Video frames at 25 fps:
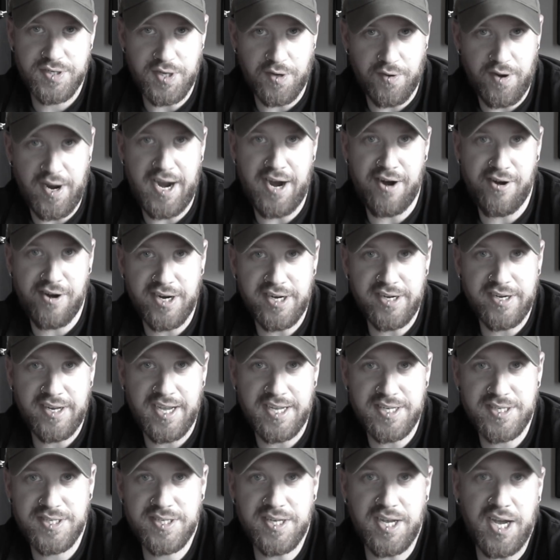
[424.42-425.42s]
Aaron
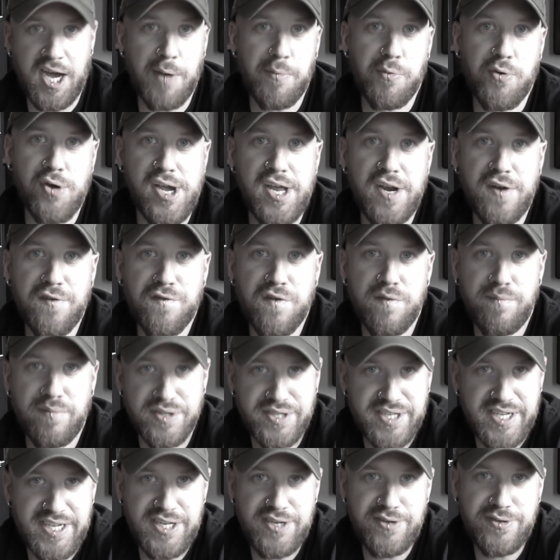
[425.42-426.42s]
has upgraded from the
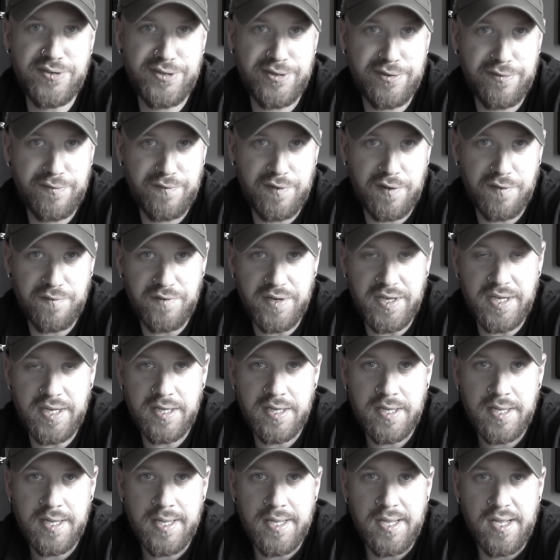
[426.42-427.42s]
TU250
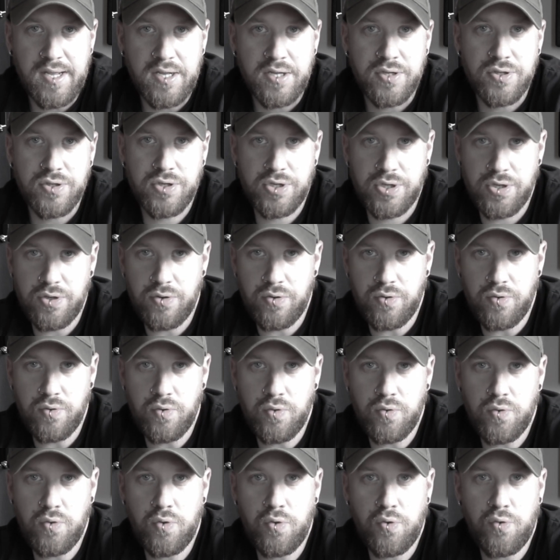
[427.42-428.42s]

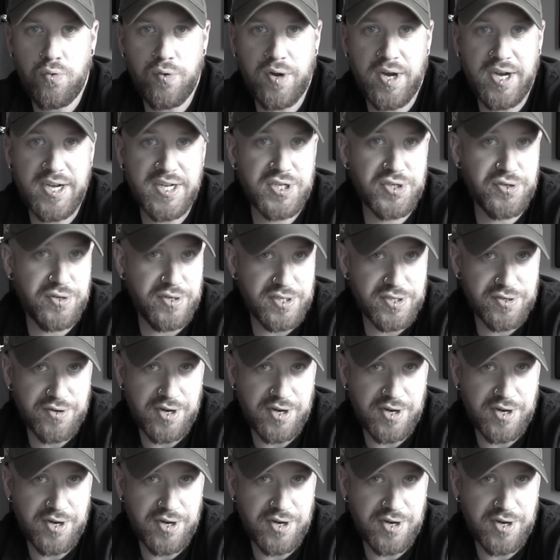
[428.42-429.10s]
to a Street